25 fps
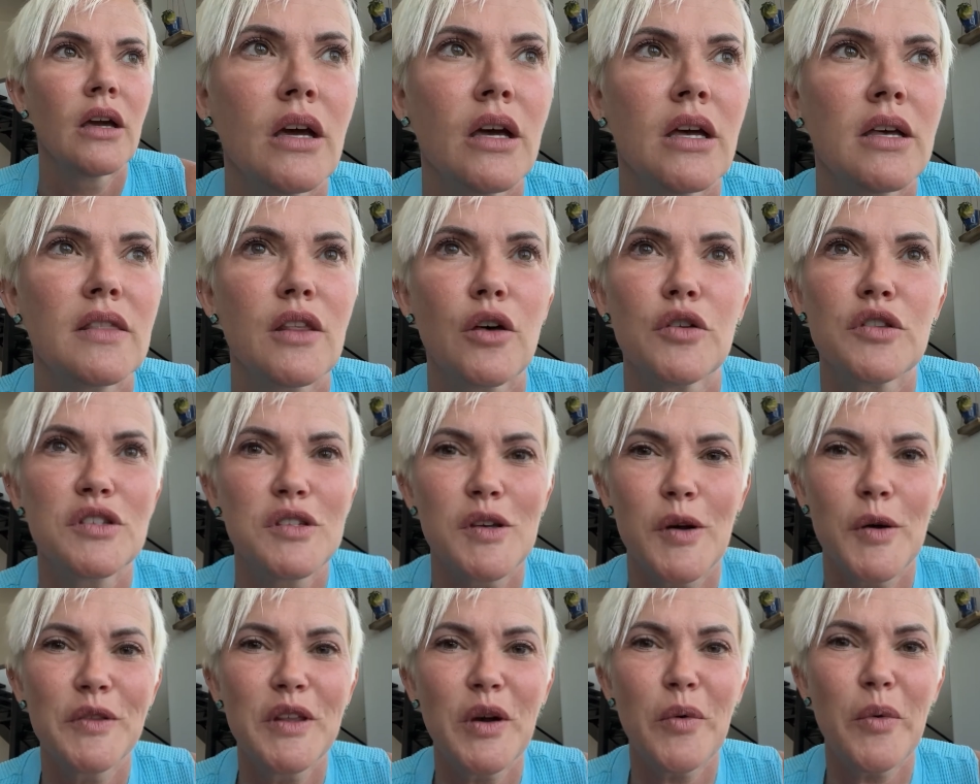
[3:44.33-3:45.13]
It's
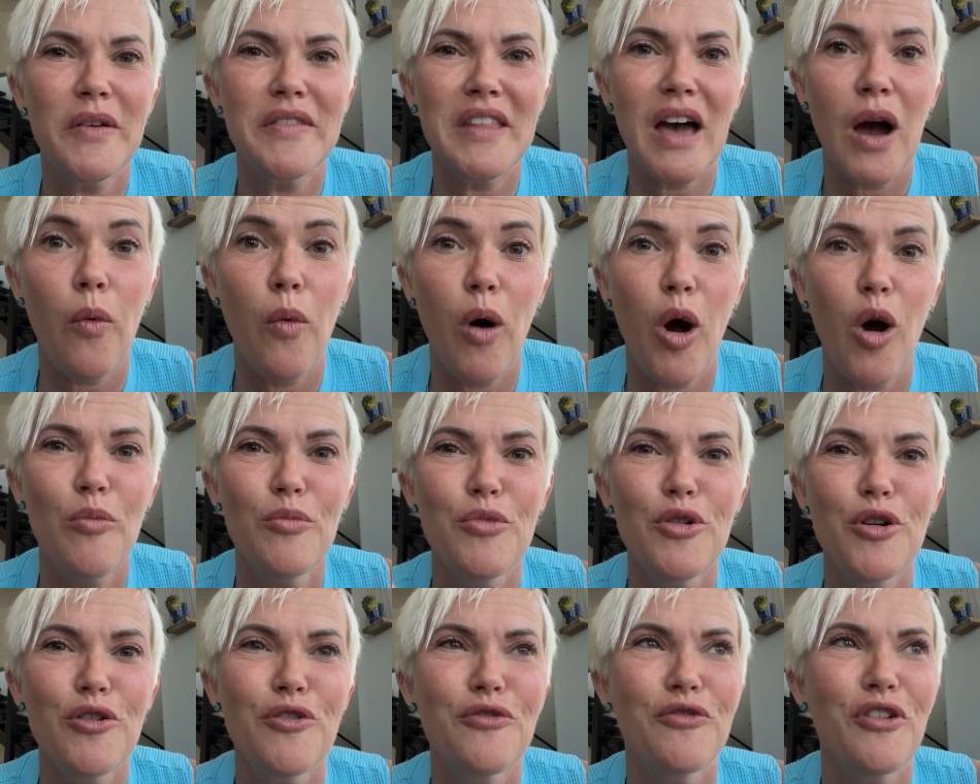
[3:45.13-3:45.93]
the only one that won't
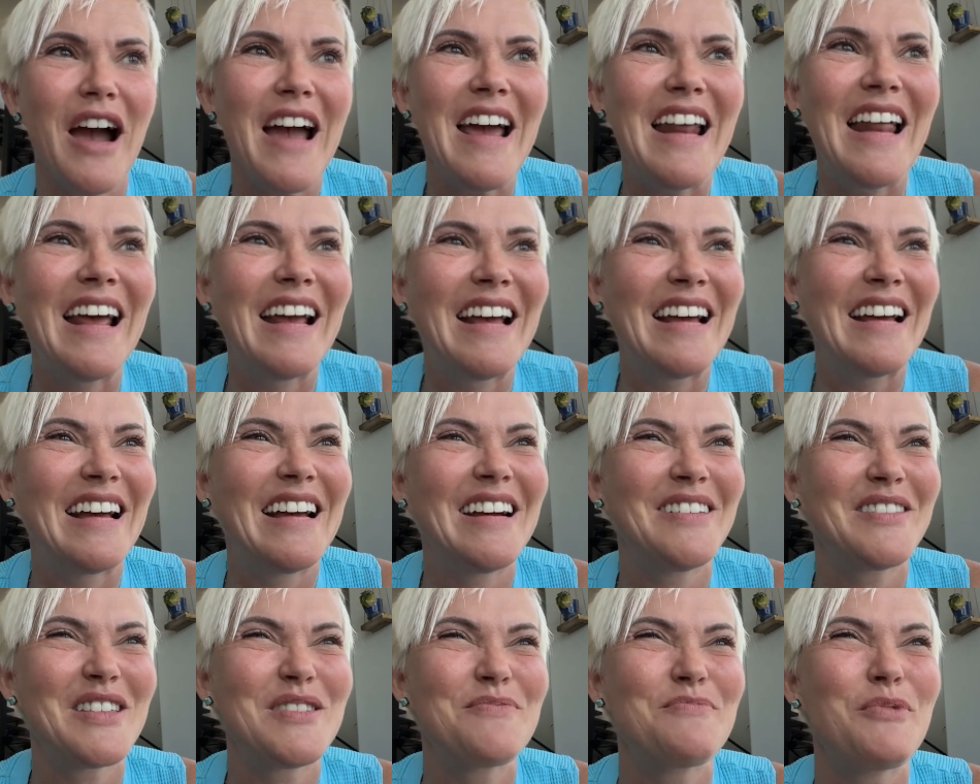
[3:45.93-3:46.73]
move, right?
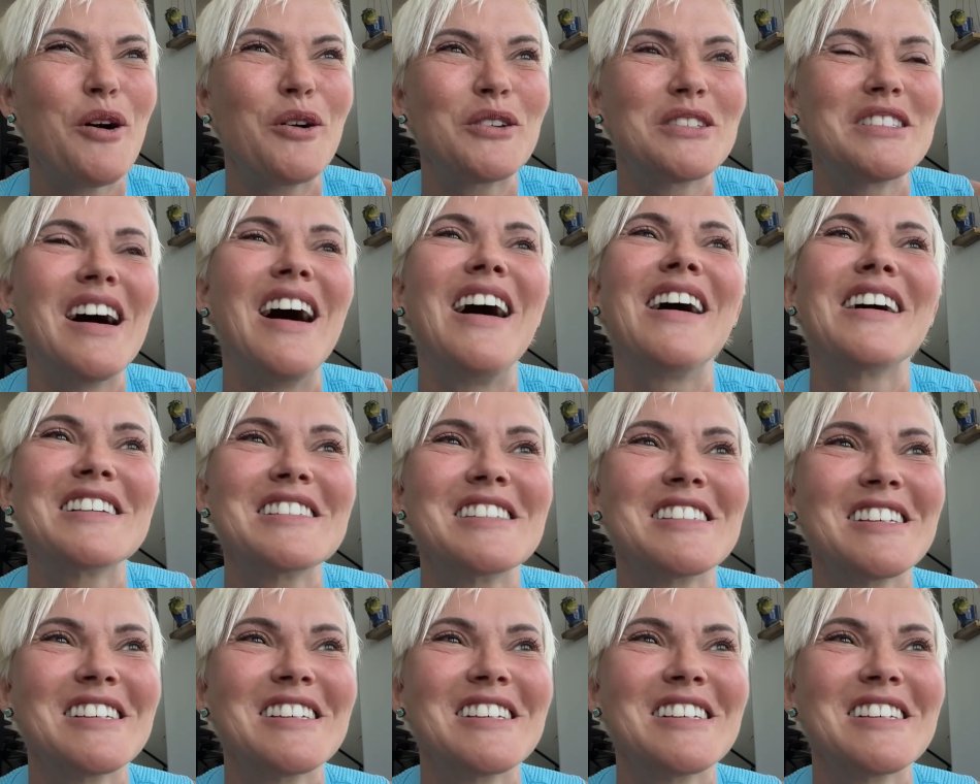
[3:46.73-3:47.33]
With Botox.